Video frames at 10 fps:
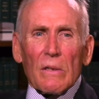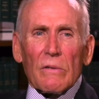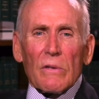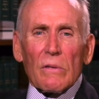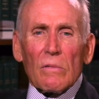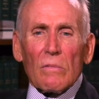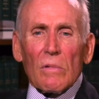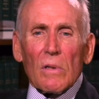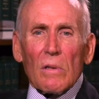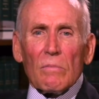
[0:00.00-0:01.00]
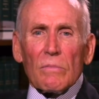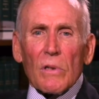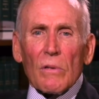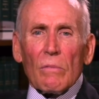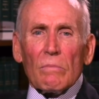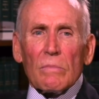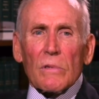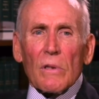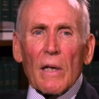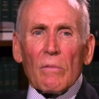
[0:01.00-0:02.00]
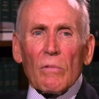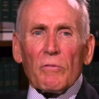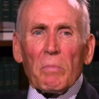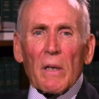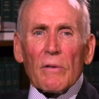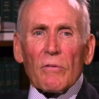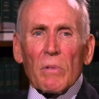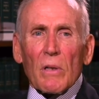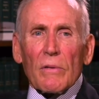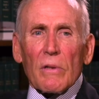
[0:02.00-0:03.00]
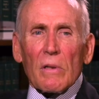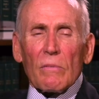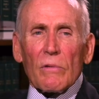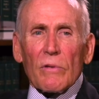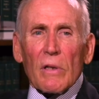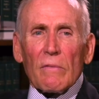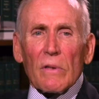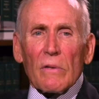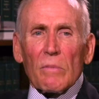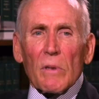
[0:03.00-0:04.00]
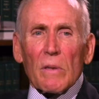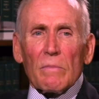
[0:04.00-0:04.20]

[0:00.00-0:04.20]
to that responsibility that was given to me.